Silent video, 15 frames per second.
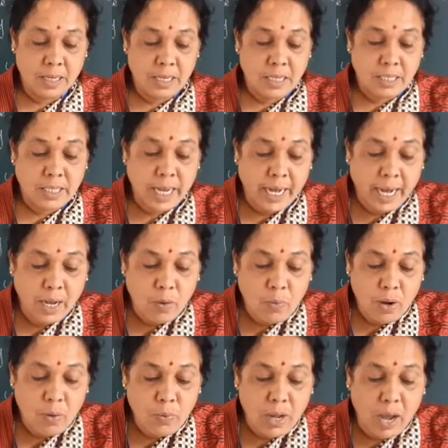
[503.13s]
Second
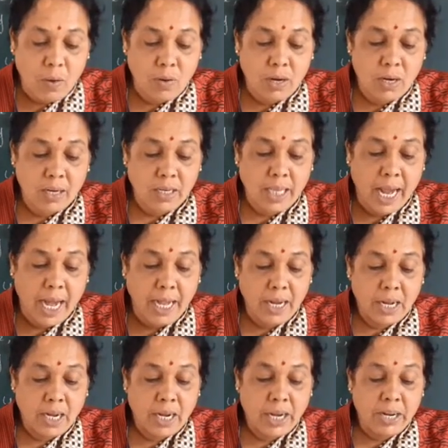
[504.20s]
one, we have learned
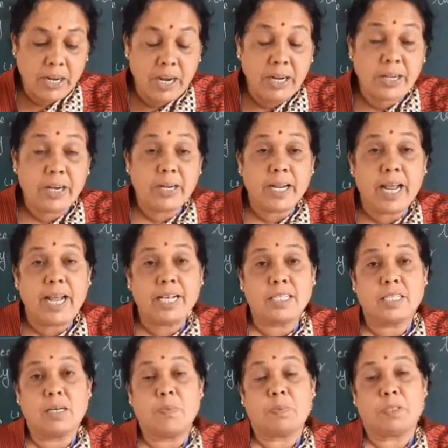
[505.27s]
that it
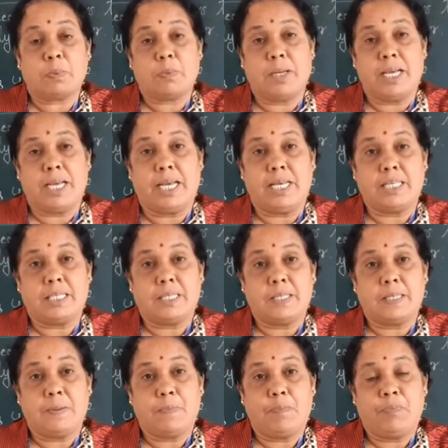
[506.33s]
takes up space.